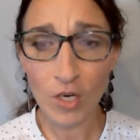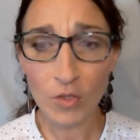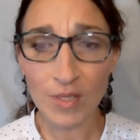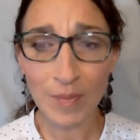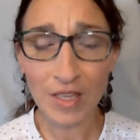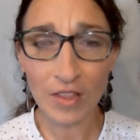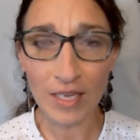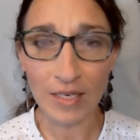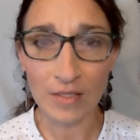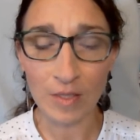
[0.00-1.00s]
And so
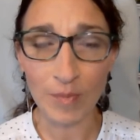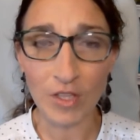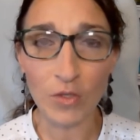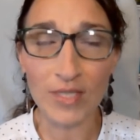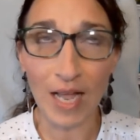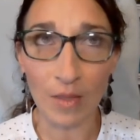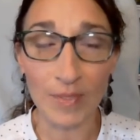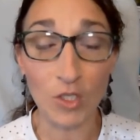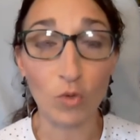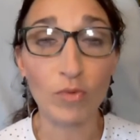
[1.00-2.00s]
some of the things, some of
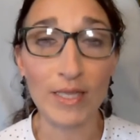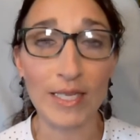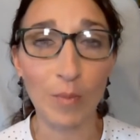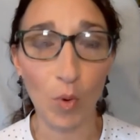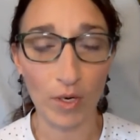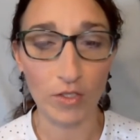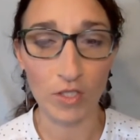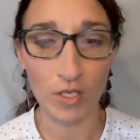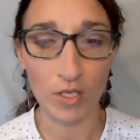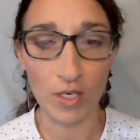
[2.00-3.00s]
those elements are really
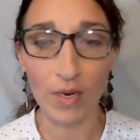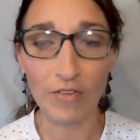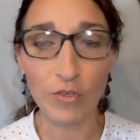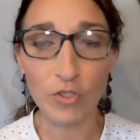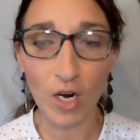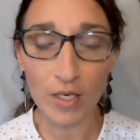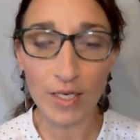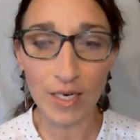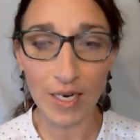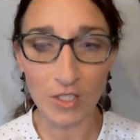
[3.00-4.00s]
important to know. If your
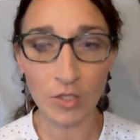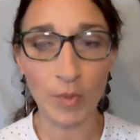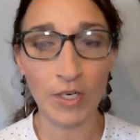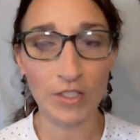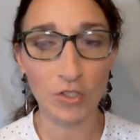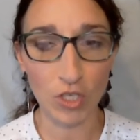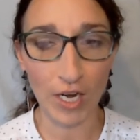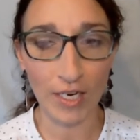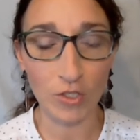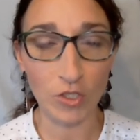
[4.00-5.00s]
target customer
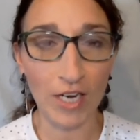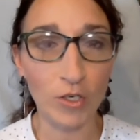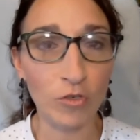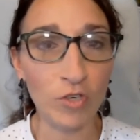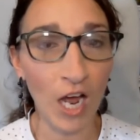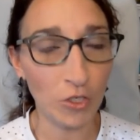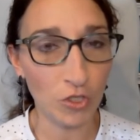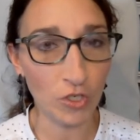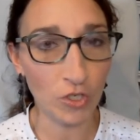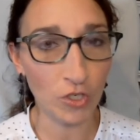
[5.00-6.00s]
has changed and you're
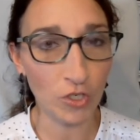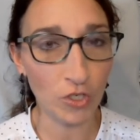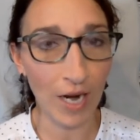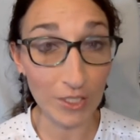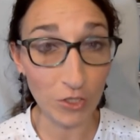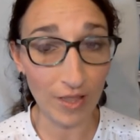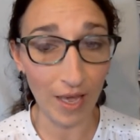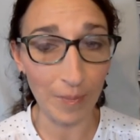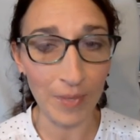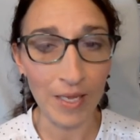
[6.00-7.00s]
not sure how
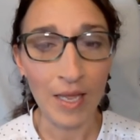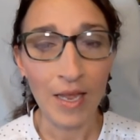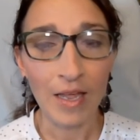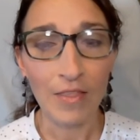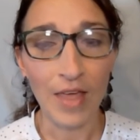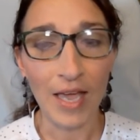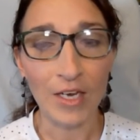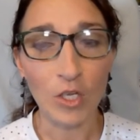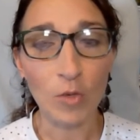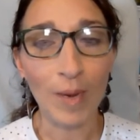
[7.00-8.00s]
to reach them,
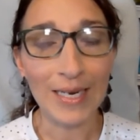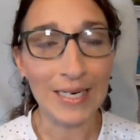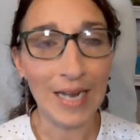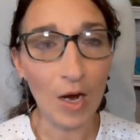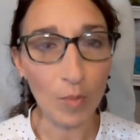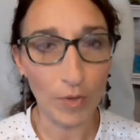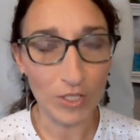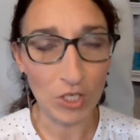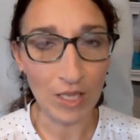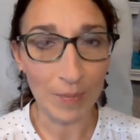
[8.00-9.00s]
then you might
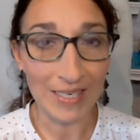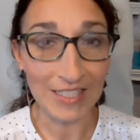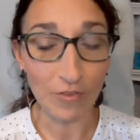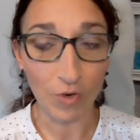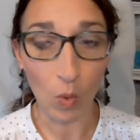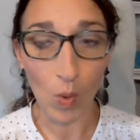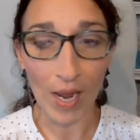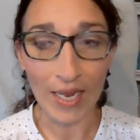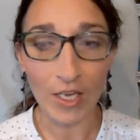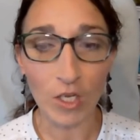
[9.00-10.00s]
need help reaching them in a
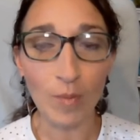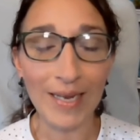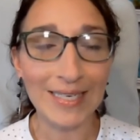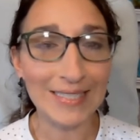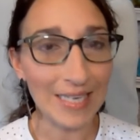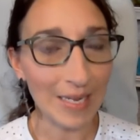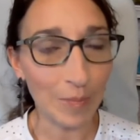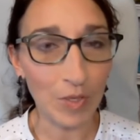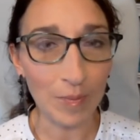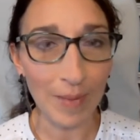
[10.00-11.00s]
different way. You
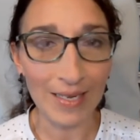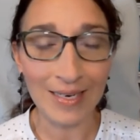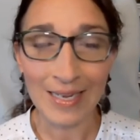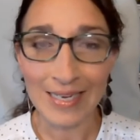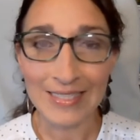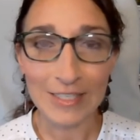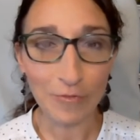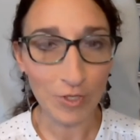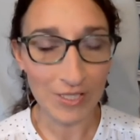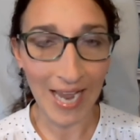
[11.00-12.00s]
might need to
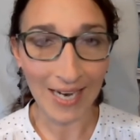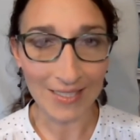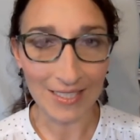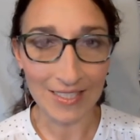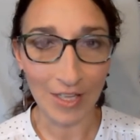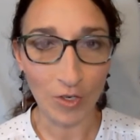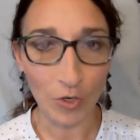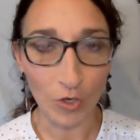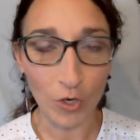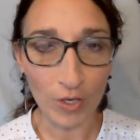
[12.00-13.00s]
implement different
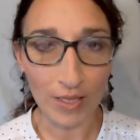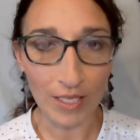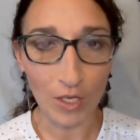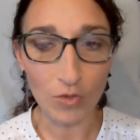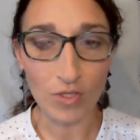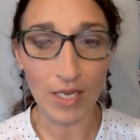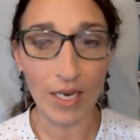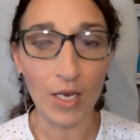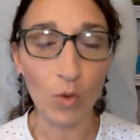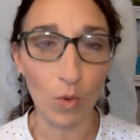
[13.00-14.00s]
tactics than you're
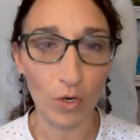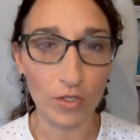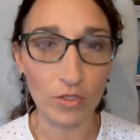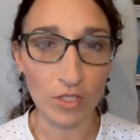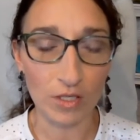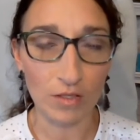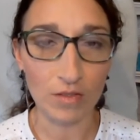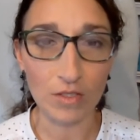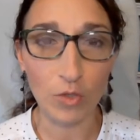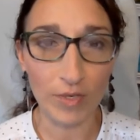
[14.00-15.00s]
currently using in
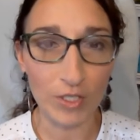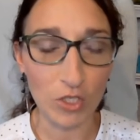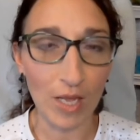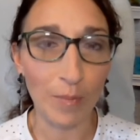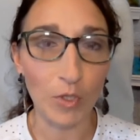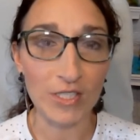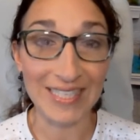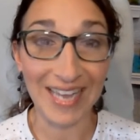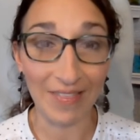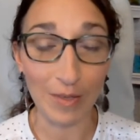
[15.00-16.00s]
order to, to reach
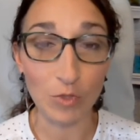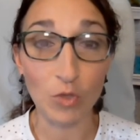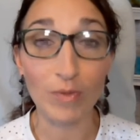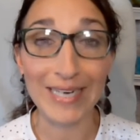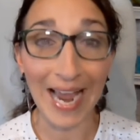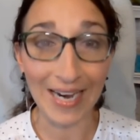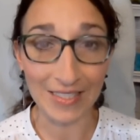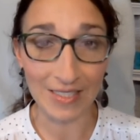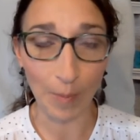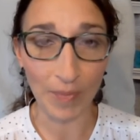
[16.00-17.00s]
them or to get them
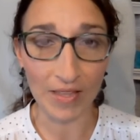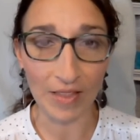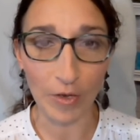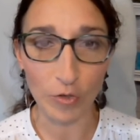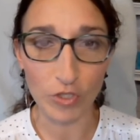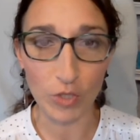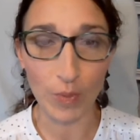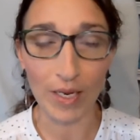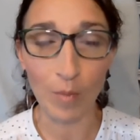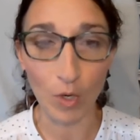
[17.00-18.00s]
to react to something
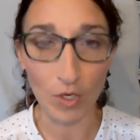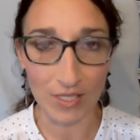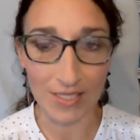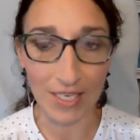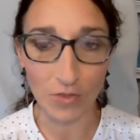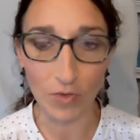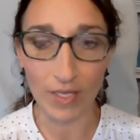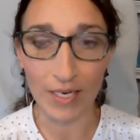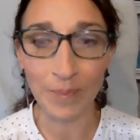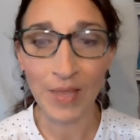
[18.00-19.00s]
that you're doing more
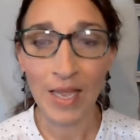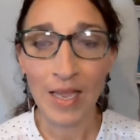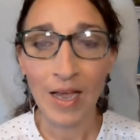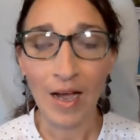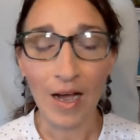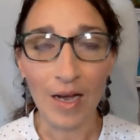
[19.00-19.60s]
successfully.